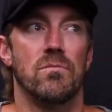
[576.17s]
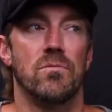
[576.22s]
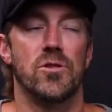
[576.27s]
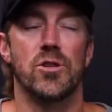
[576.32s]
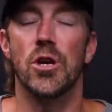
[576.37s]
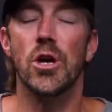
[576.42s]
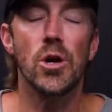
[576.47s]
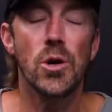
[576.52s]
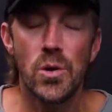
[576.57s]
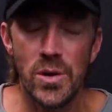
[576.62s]

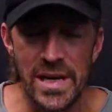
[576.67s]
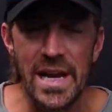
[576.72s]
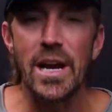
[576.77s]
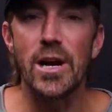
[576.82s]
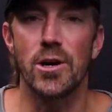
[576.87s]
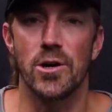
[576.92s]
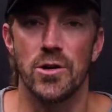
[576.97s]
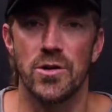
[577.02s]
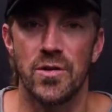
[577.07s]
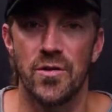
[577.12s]
2
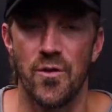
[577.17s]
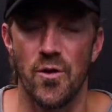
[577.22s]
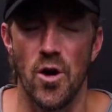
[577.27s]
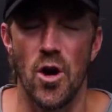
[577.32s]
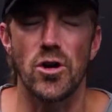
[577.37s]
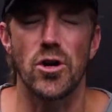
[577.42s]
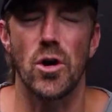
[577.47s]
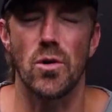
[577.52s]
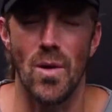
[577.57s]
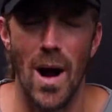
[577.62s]
years
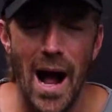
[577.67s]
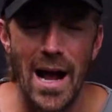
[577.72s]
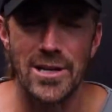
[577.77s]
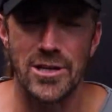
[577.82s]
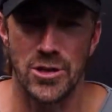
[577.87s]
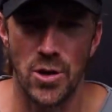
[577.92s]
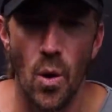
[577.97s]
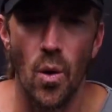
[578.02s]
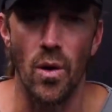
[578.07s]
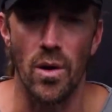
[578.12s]
for a
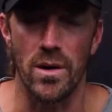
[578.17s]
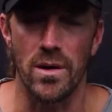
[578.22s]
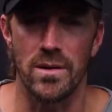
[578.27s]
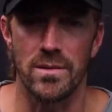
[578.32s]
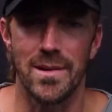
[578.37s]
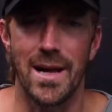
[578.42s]
garage door.